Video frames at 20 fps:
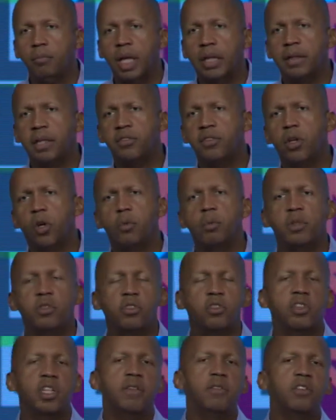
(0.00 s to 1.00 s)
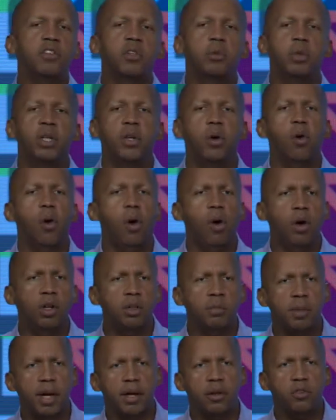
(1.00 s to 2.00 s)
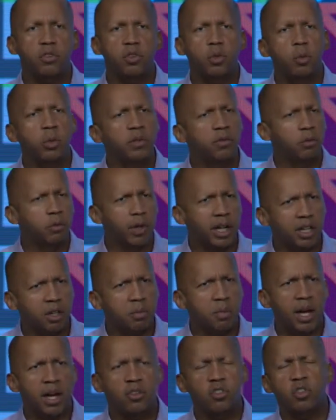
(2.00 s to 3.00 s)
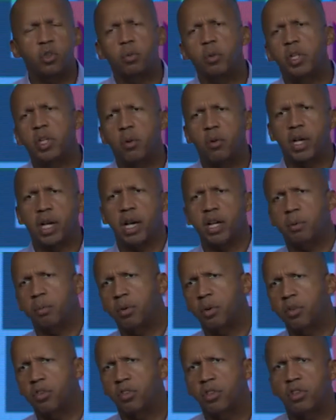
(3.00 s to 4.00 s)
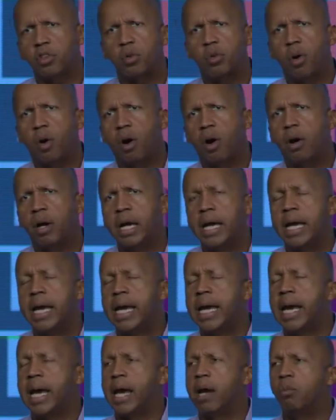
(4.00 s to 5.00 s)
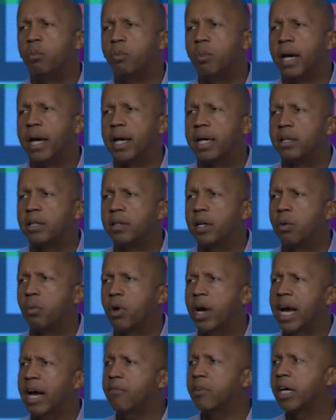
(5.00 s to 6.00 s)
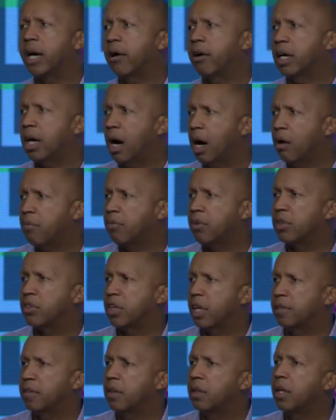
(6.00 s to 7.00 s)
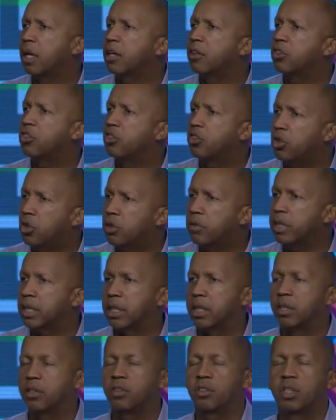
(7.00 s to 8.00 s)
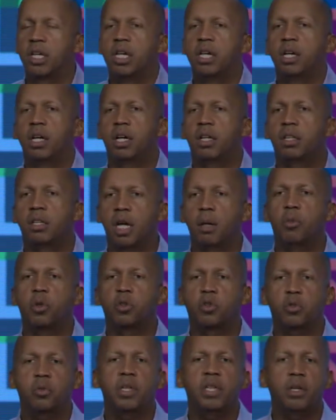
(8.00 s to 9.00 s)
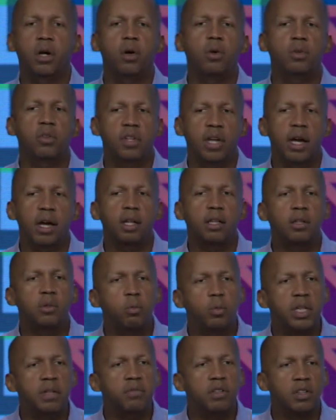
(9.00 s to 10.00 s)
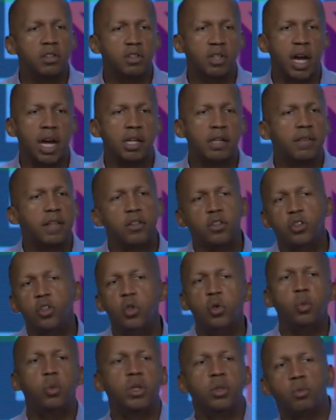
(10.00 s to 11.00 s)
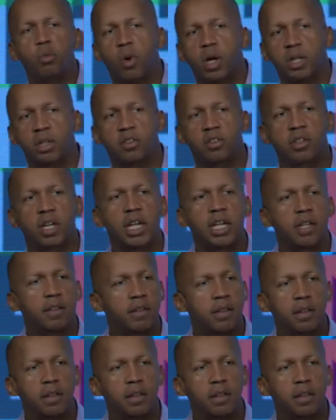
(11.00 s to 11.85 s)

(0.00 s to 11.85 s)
they said, "Oh, Mr. Stevenson, we know all about you. We've read about you. We know what kind of person you are. And we're having our conference at the luxurious DoubleTree Hotel, and we've decided that you wouldn't want to stay at the